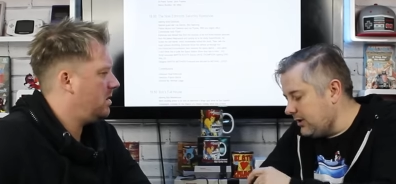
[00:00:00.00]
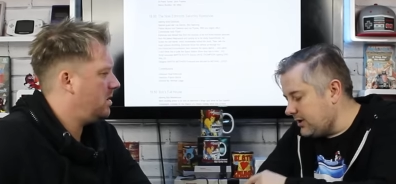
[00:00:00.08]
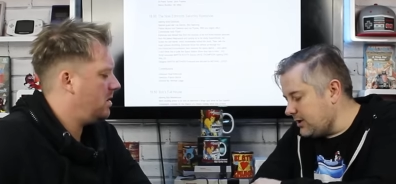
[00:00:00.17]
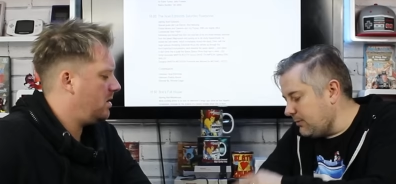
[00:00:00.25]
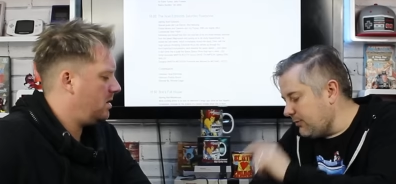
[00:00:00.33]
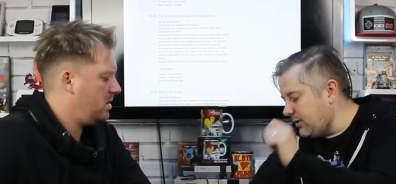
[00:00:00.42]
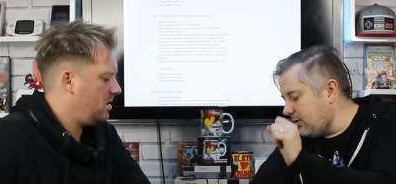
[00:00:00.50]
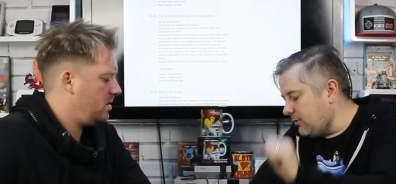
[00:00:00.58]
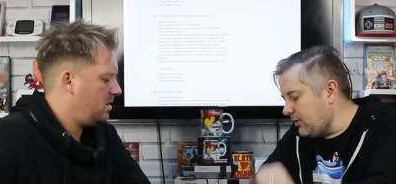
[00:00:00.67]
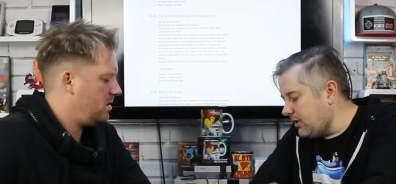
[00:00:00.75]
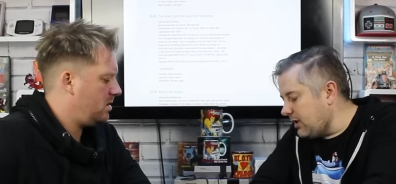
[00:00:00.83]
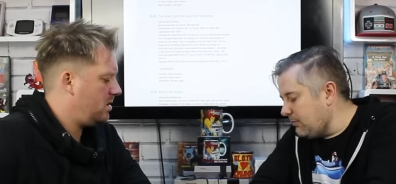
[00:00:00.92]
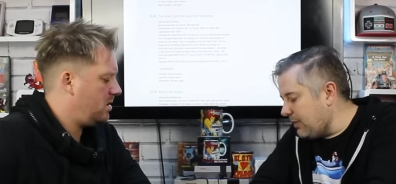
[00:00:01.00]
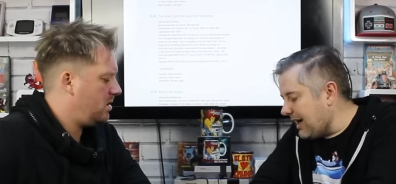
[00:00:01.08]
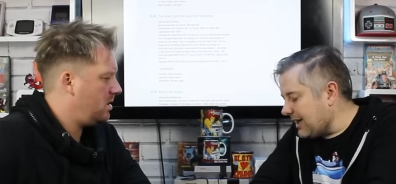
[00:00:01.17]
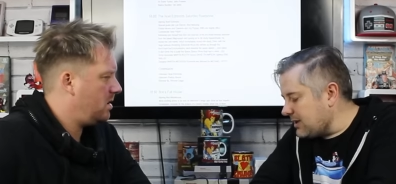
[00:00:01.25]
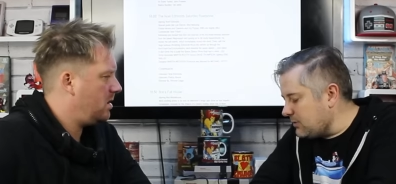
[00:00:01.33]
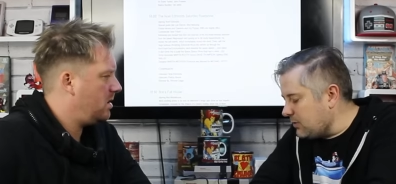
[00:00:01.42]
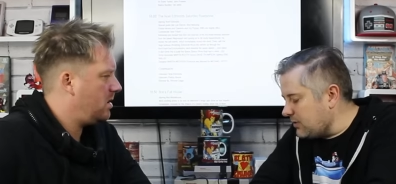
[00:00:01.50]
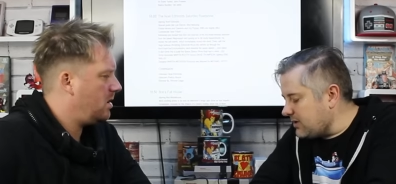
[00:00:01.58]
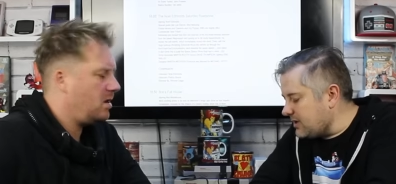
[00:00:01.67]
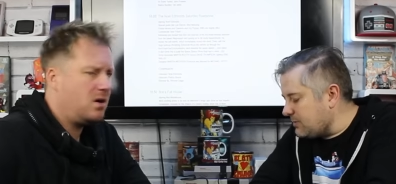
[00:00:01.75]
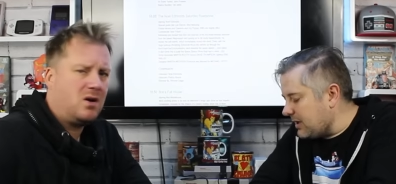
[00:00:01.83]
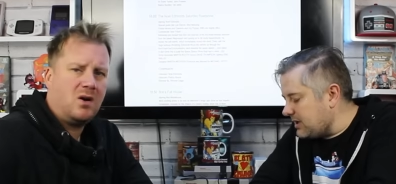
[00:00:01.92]
Speaker 1: the something or other back towards
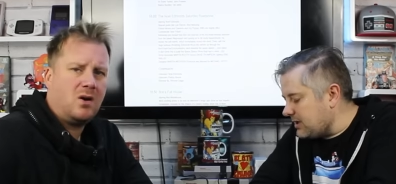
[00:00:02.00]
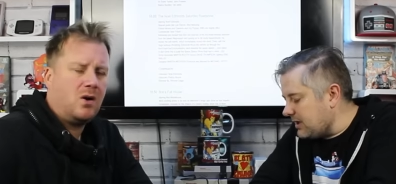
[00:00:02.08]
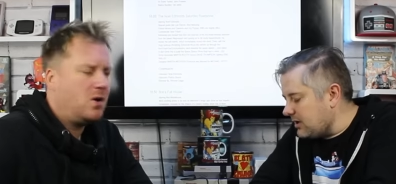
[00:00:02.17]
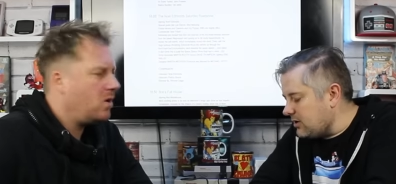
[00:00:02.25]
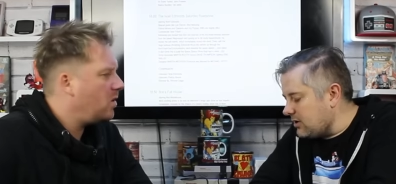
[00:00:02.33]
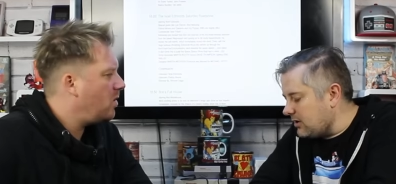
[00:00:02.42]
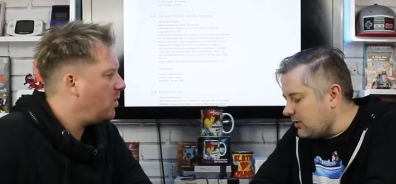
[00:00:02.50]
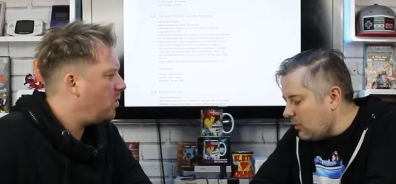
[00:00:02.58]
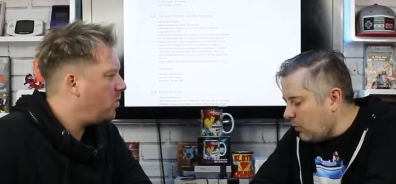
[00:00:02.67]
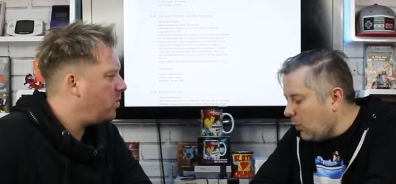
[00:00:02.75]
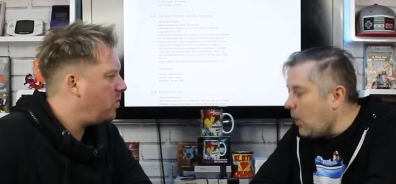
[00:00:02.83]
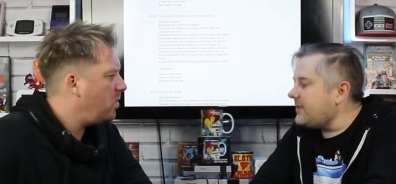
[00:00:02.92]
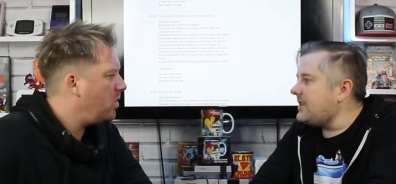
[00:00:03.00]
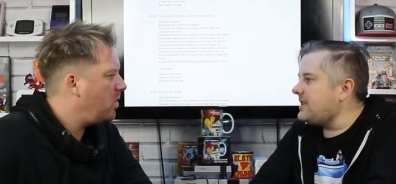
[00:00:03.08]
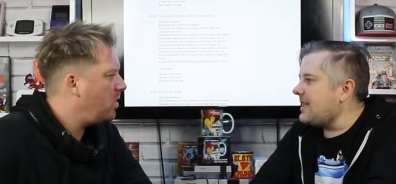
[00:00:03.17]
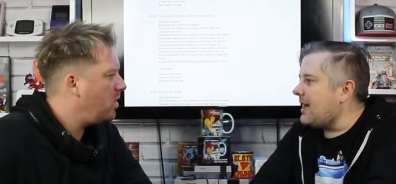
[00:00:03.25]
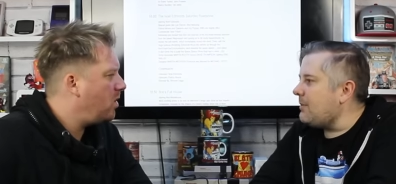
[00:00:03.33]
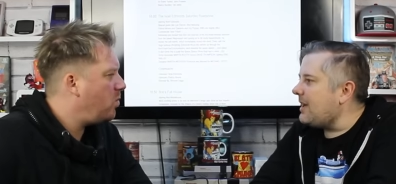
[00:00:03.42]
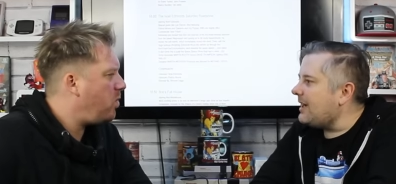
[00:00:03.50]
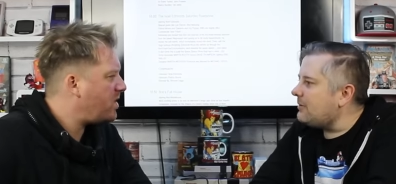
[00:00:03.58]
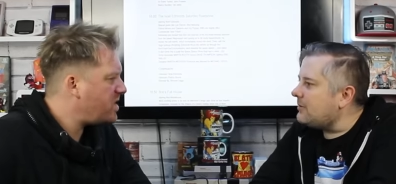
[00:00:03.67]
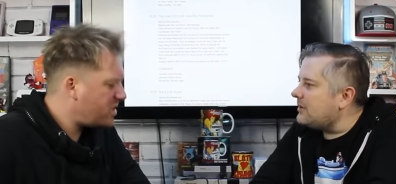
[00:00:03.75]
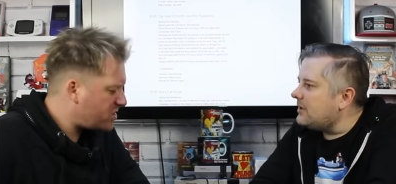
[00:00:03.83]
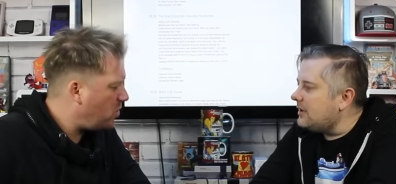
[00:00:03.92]
the space station. What is that about? What
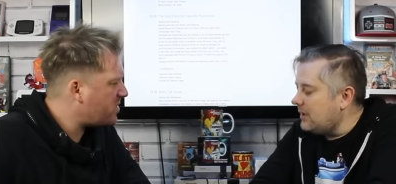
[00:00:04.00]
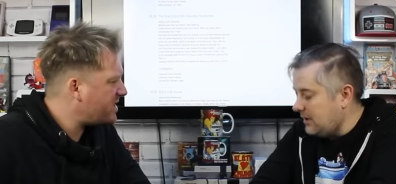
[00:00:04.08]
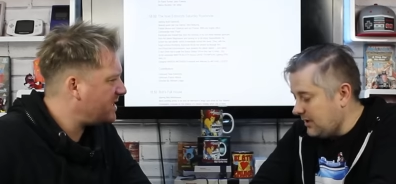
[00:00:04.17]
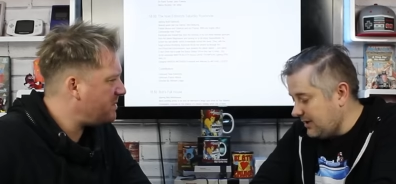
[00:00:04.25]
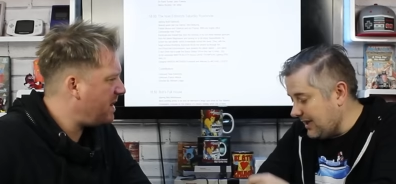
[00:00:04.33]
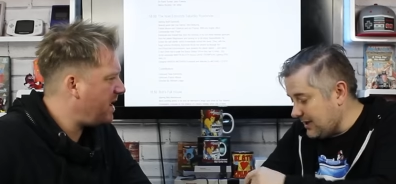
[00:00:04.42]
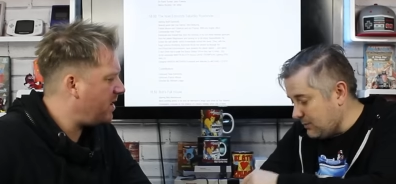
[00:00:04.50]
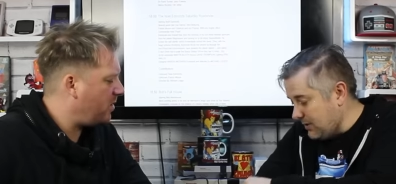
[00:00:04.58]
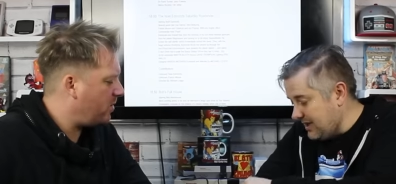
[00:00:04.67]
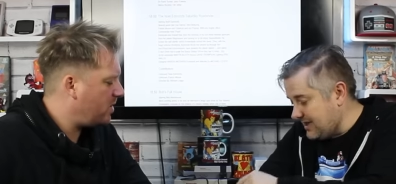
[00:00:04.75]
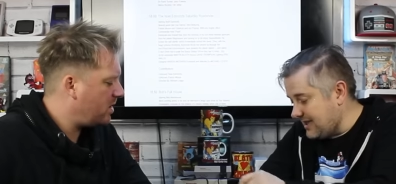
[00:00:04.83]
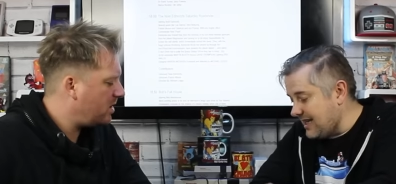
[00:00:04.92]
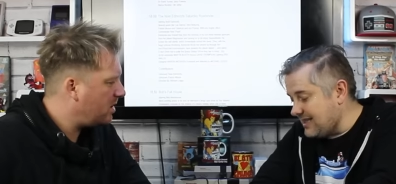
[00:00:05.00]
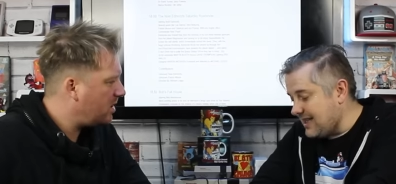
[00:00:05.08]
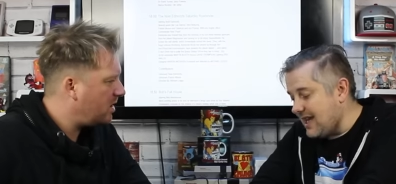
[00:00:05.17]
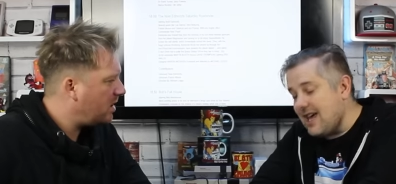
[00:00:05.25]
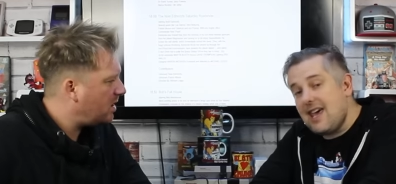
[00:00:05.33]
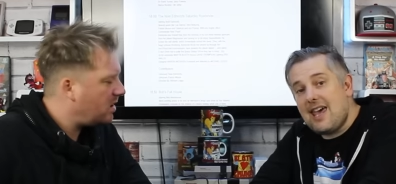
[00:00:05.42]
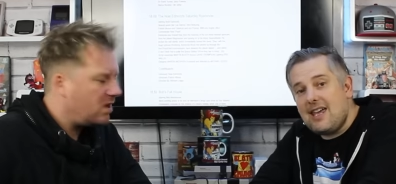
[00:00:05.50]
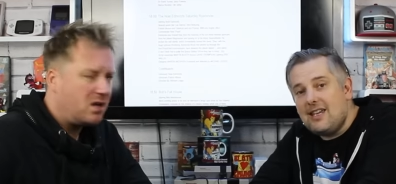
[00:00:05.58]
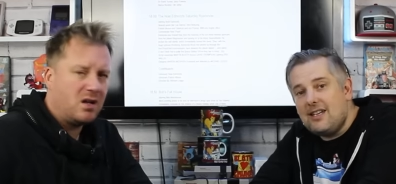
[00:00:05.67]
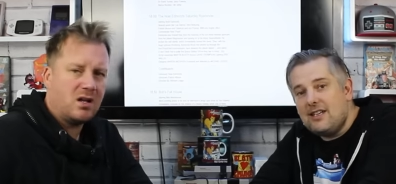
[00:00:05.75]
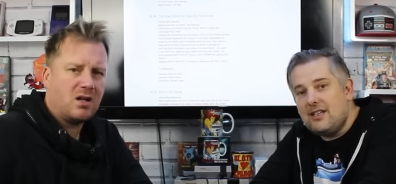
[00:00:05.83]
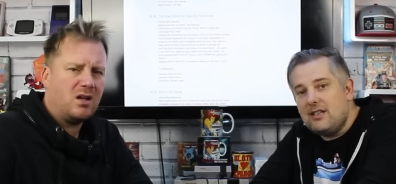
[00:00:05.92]
are you talking about? That's what it says there.
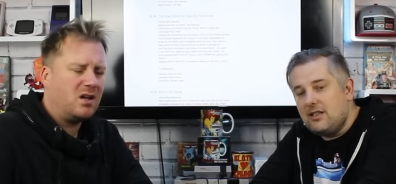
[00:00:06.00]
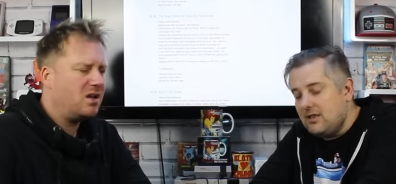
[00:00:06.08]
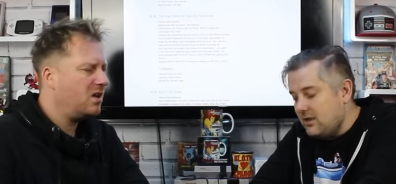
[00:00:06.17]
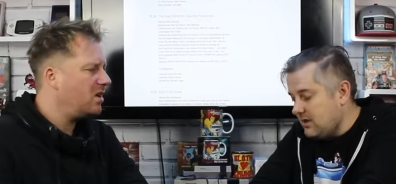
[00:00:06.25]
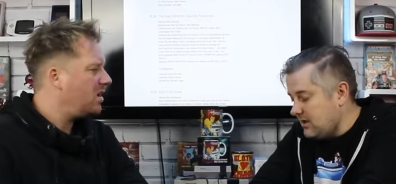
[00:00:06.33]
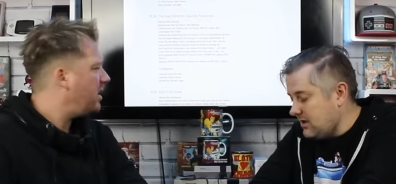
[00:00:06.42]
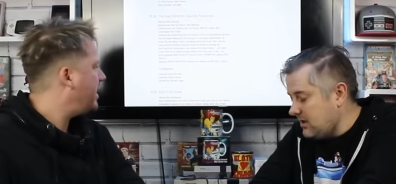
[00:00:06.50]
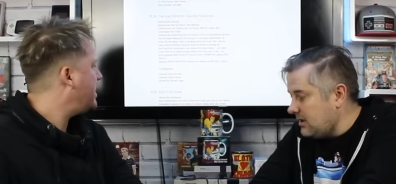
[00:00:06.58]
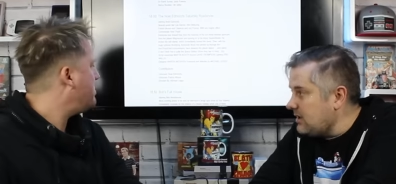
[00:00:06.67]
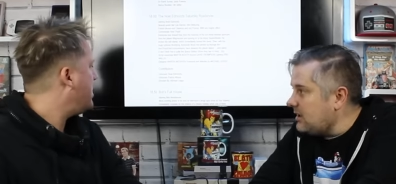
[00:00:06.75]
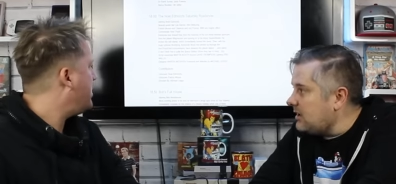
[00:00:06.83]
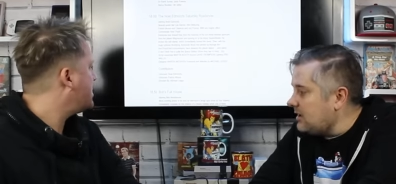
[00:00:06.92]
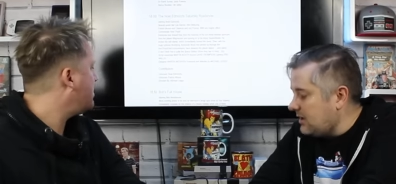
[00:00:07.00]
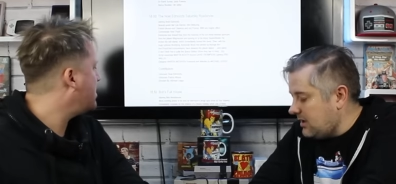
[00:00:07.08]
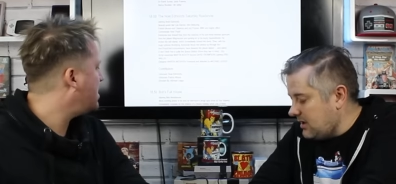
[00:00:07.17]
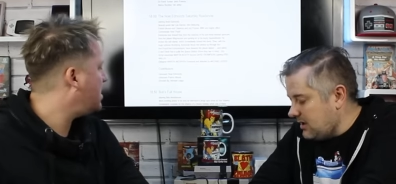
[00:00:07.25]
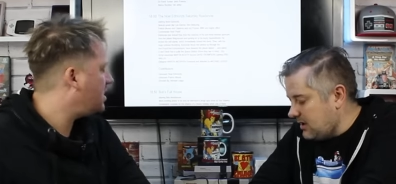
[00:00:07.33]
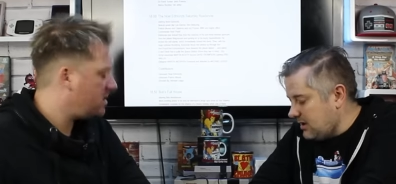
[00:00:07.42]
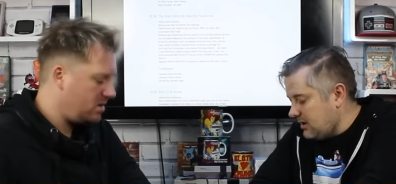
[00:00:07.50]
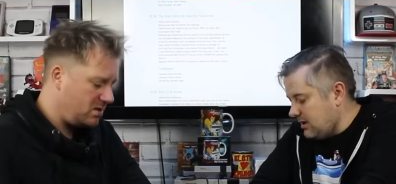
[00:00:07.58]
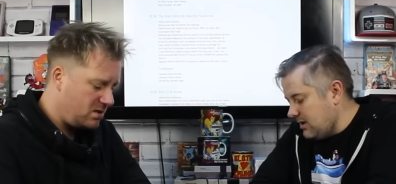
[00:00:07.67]
Anyway, what's that to uh, the